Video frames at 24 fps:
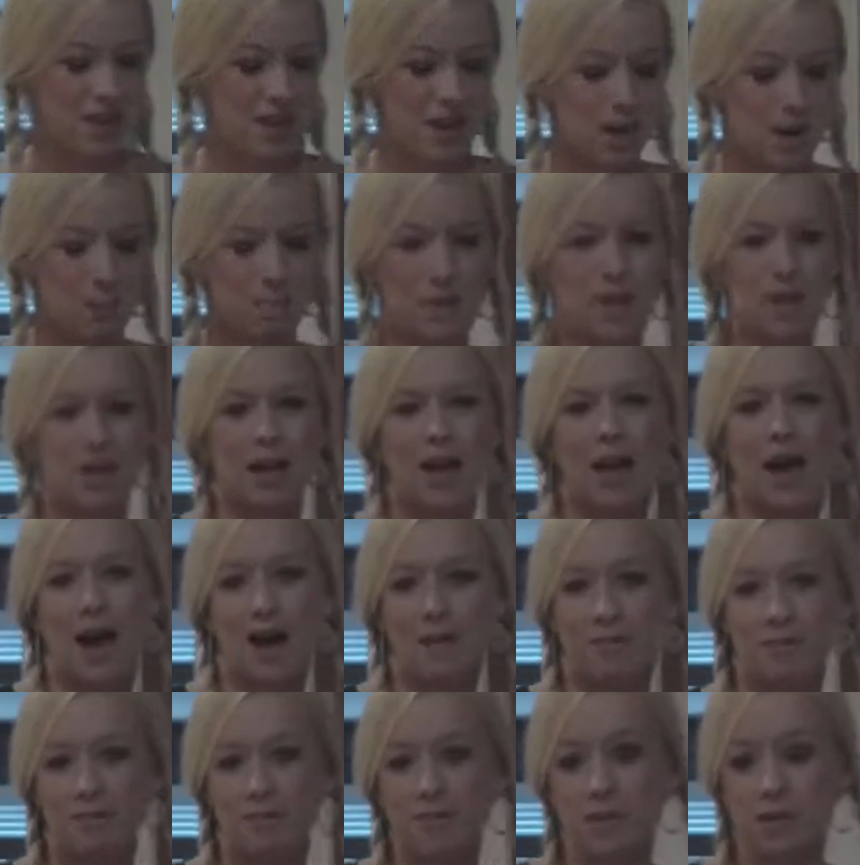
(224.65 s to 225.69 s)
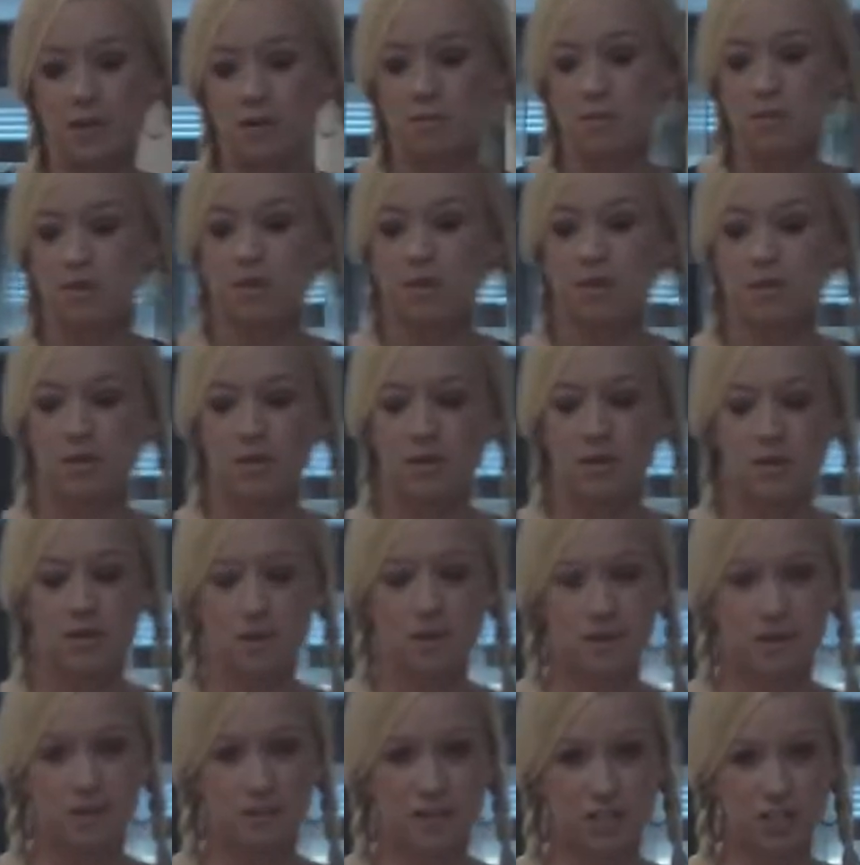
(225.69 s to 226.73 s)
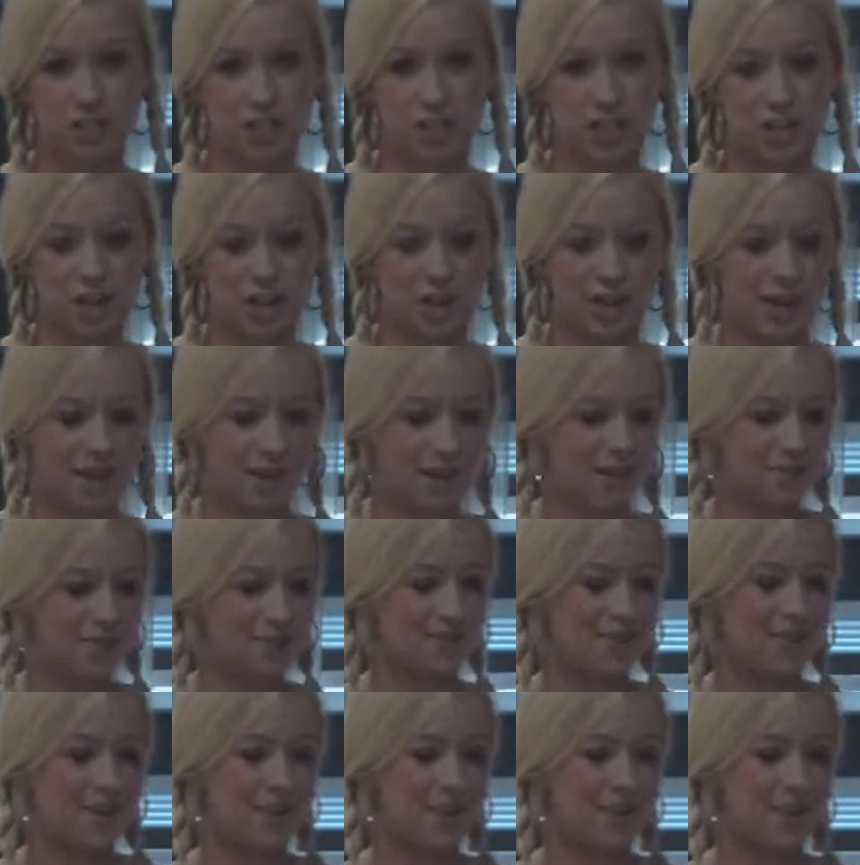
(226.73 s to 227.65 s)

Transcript: I'll make half of them vegetarian,